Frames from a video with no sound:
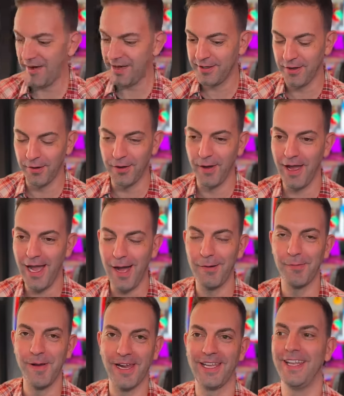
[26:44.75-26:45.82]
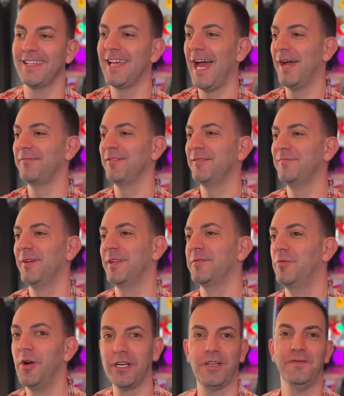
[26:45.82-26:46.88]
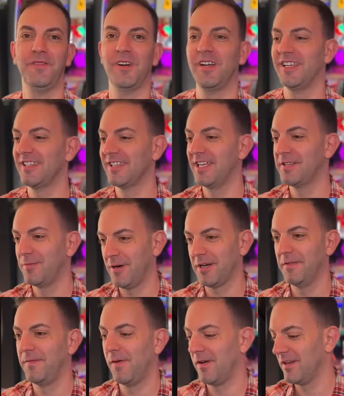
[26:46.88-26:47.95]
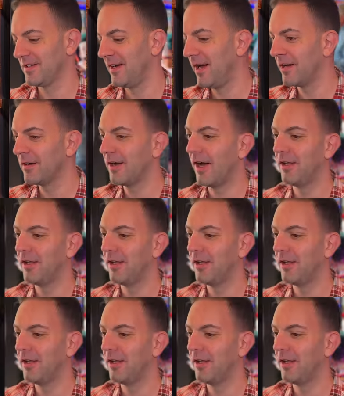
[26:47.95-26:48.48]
I don't know how we're making this happen, but it's working for us. It's working for us. $100.